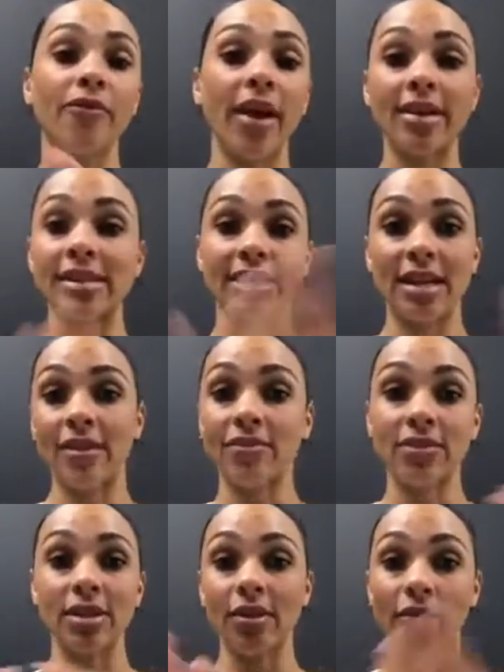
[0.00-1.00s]

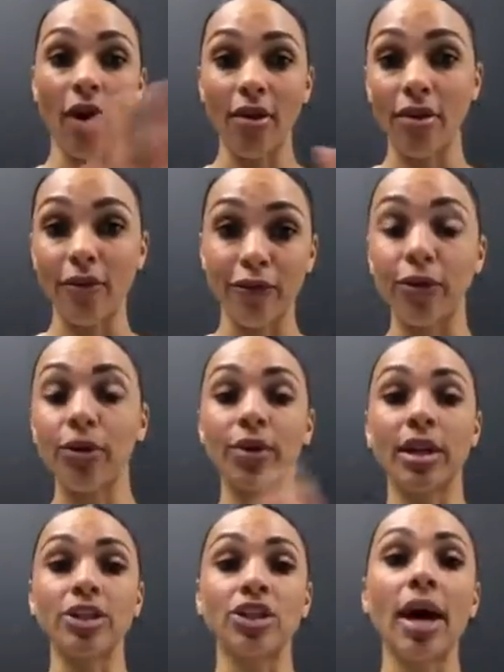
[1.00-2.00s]
festives of all the
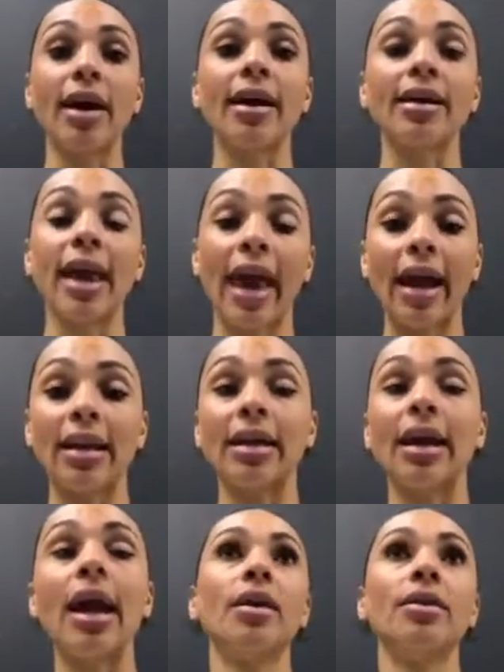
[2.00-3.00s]
food and junk and
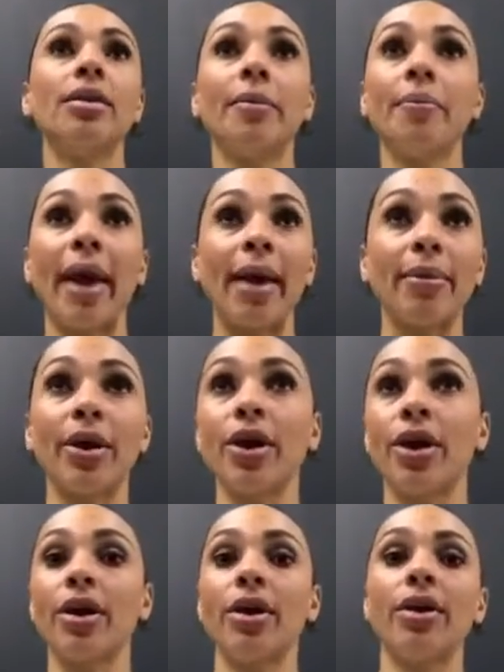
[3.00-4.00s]
candy. The baby
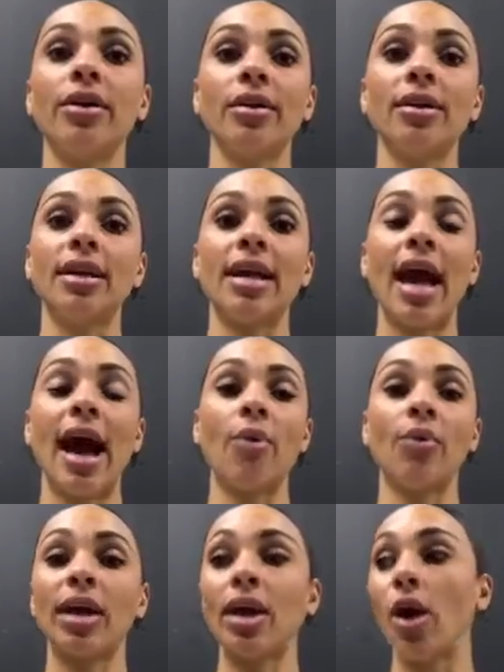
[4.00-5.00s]
girl,
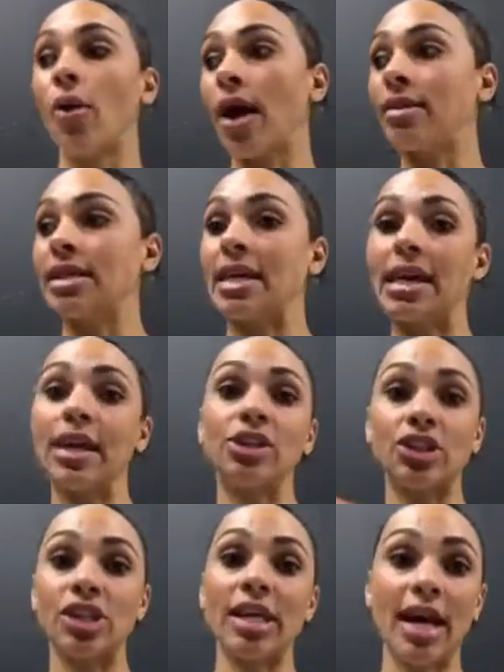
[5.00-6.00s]
we go out to eat and
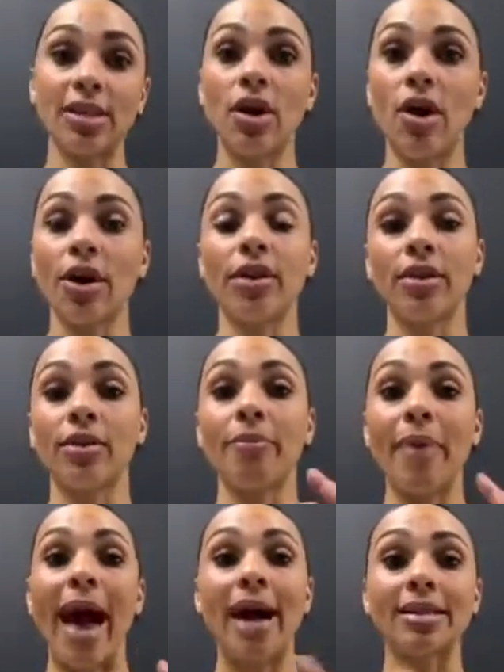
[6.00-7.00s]
she has all her little
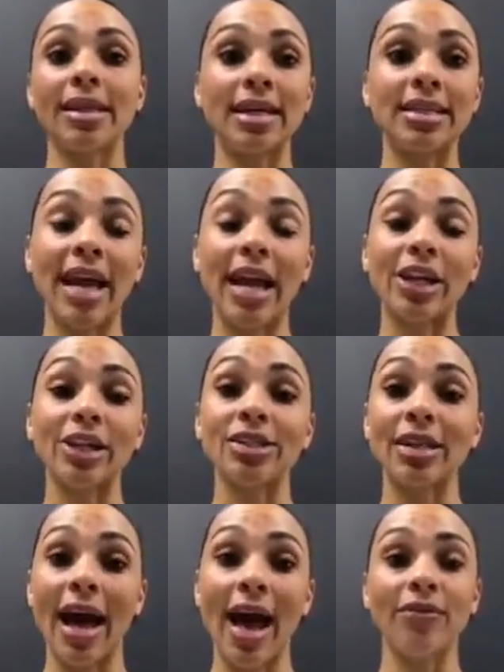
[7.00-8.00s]
packed containers
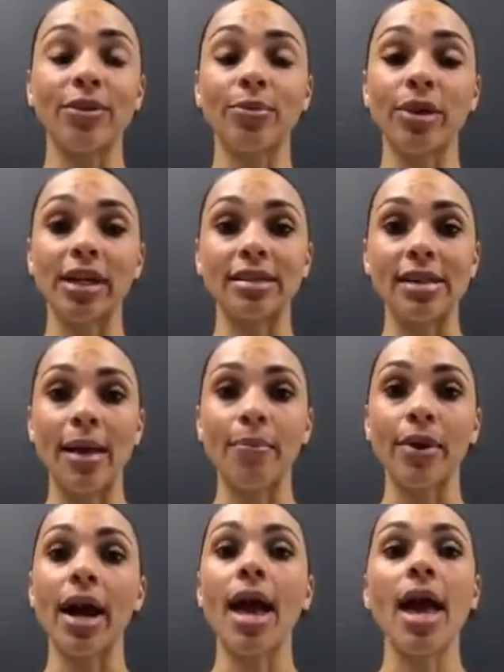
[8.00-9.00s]
that I have to bring
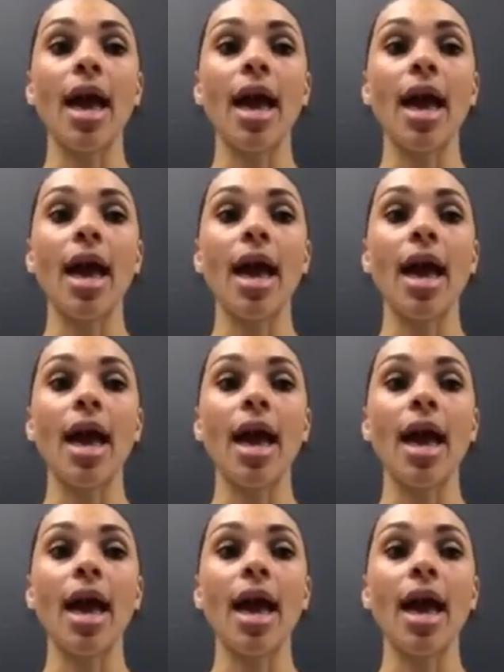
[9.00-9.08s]
separate.